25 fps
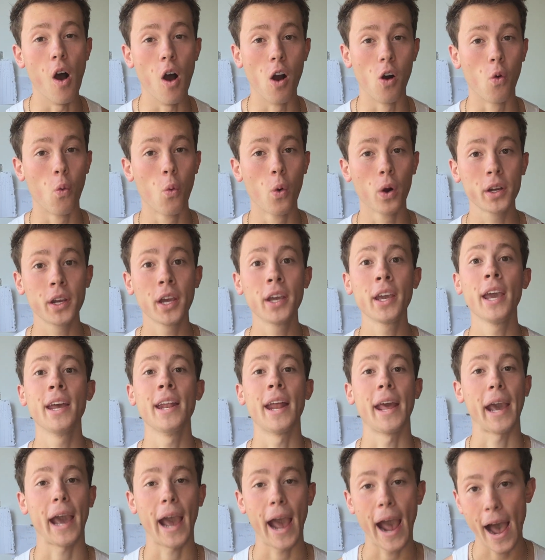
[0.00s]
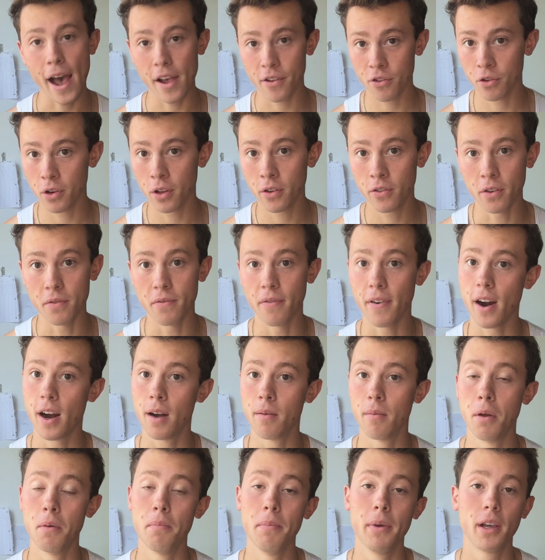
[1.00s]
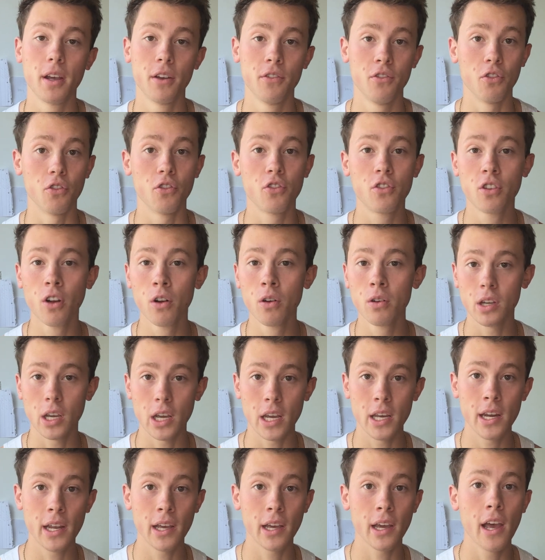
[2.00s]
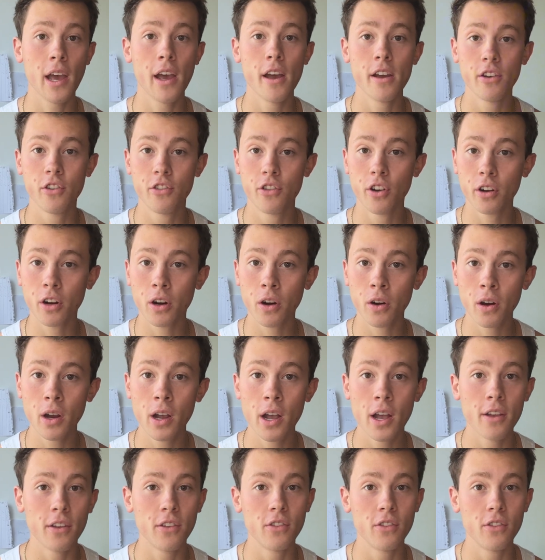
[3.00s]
are working in a hazardous environment because you're still eating sugar,